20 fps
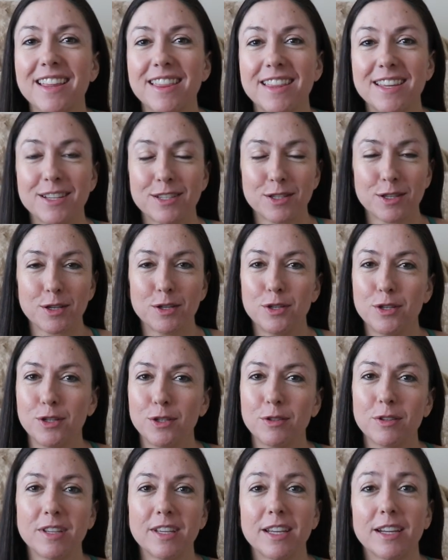this
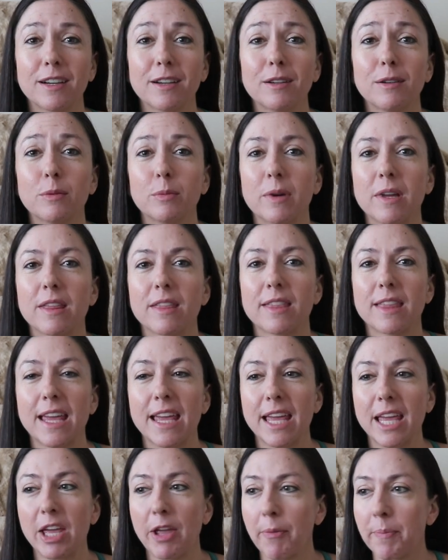new year with
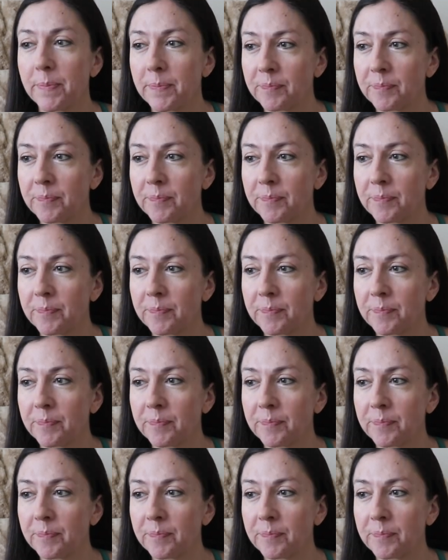a